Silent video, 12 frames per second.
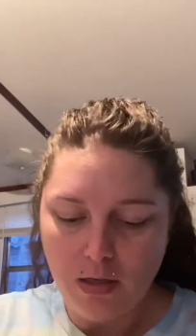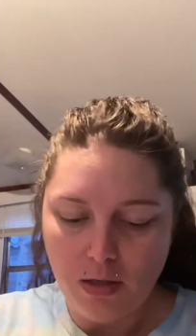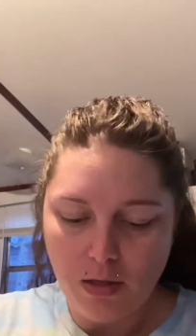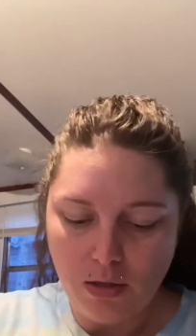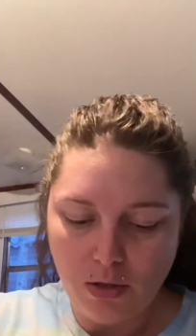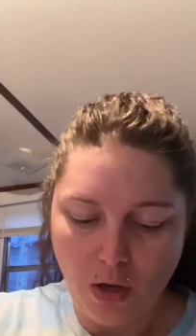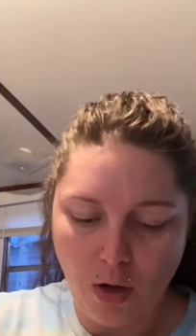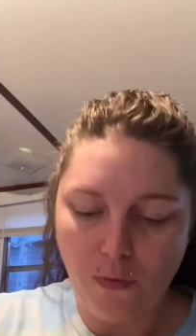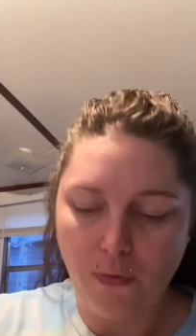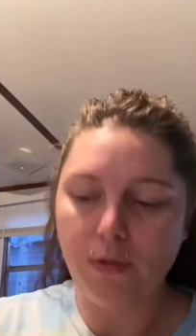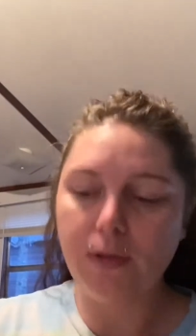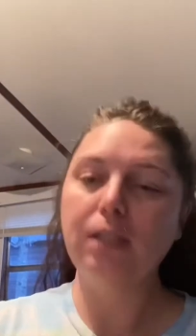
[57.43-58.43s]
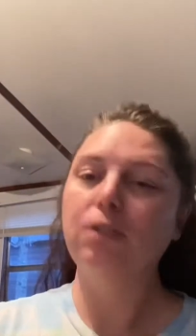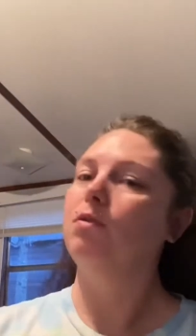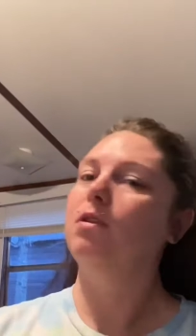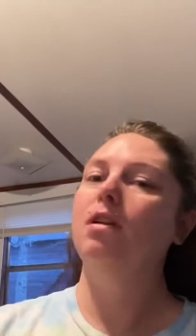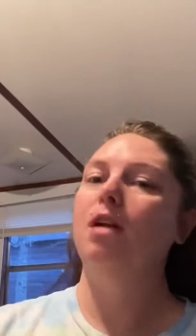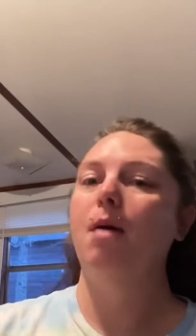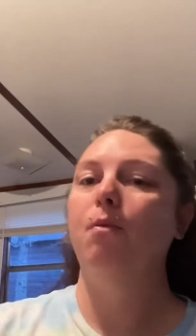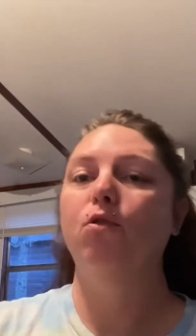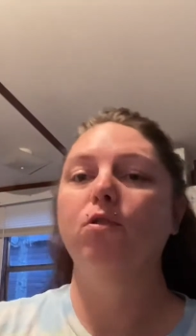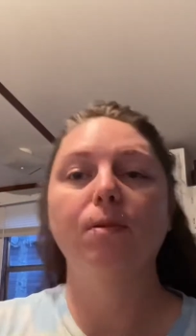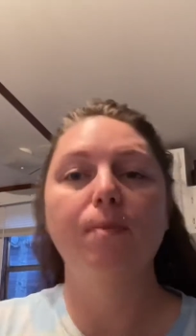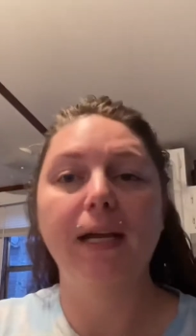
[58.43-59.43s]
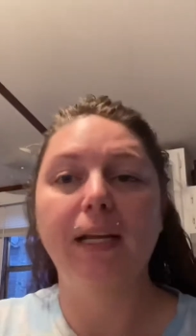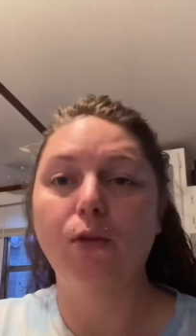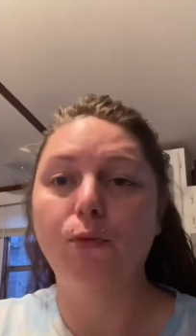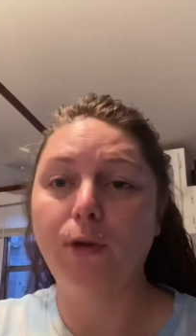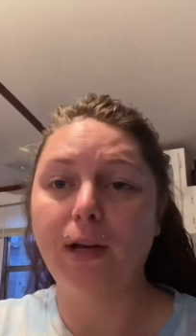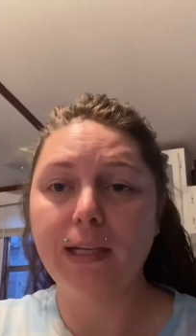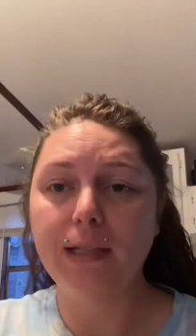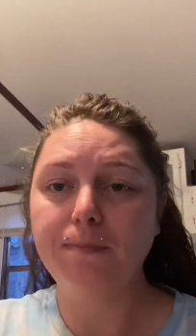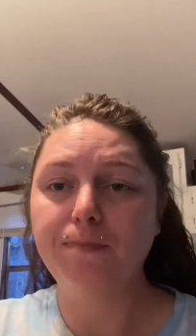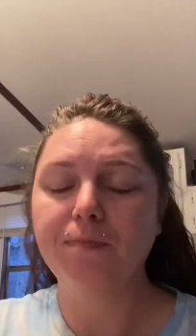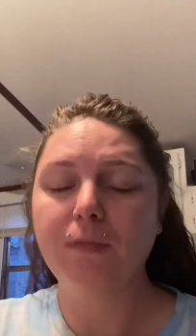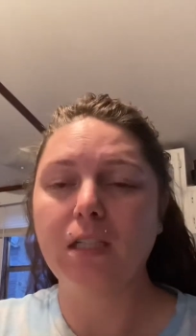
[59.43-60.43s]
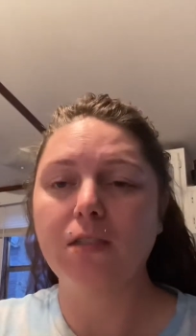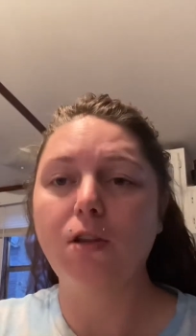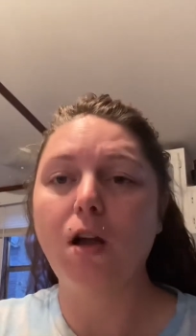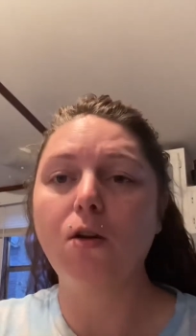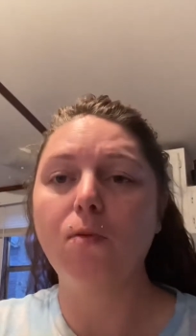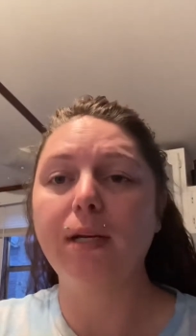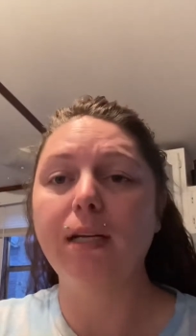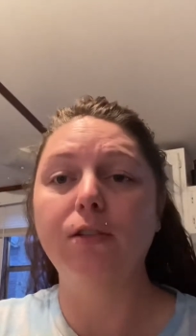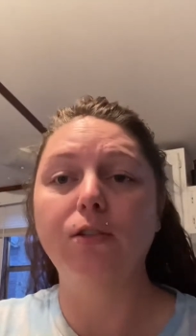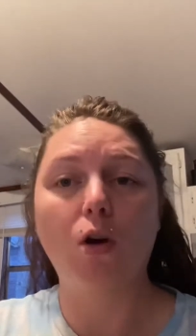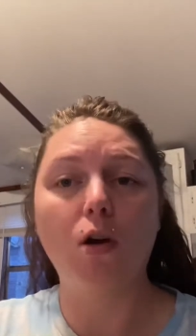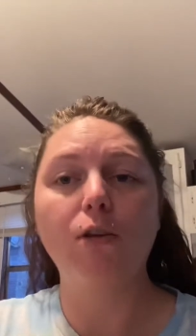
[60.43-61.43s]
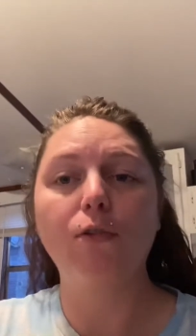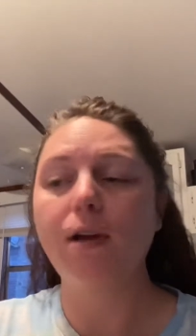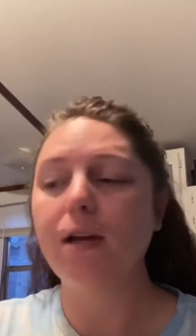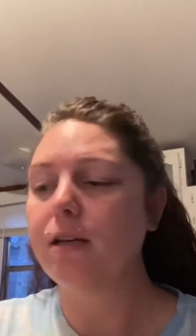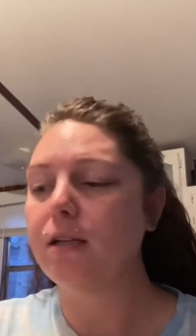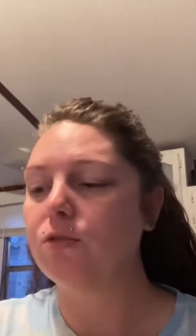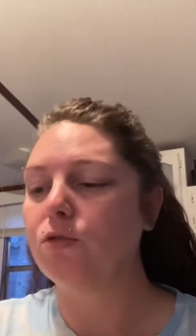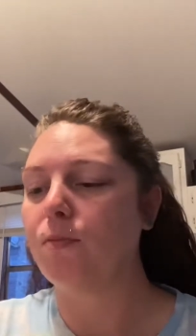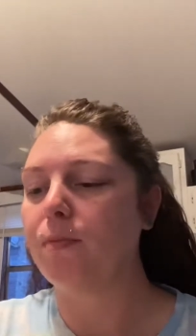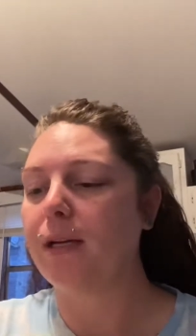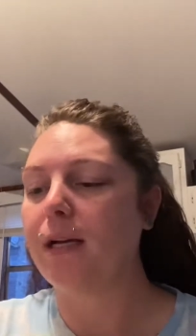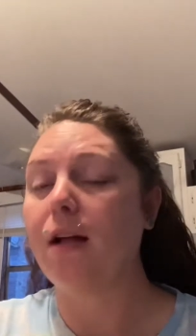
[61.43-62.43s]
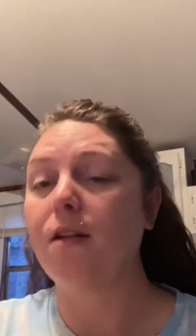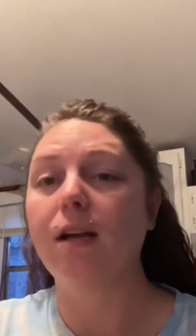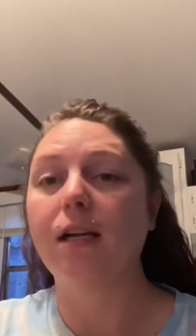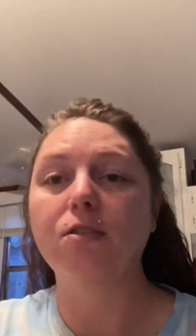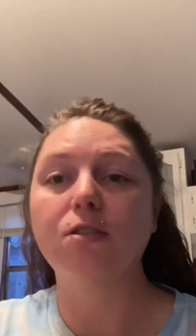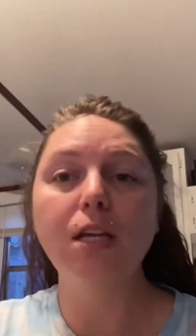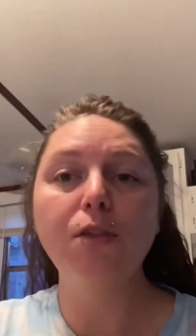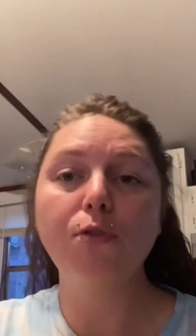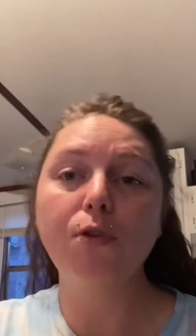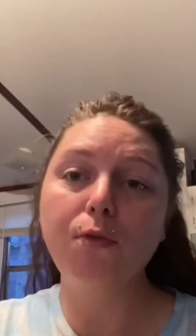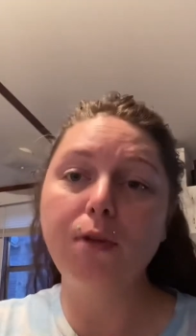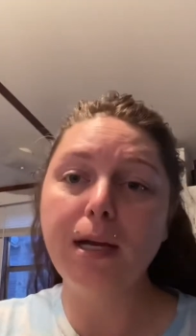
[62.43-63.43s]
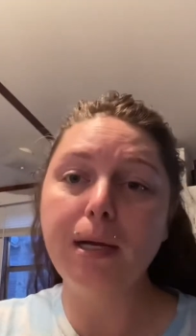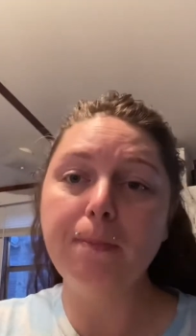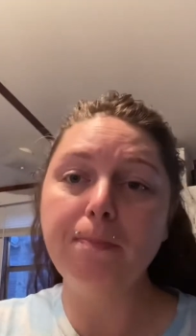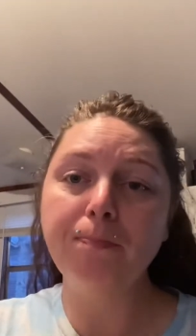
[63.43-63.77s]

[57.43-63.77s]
So for this one, I'm going to make it red. It's not going to be a dark red. It's going to be kind of like a see-through red.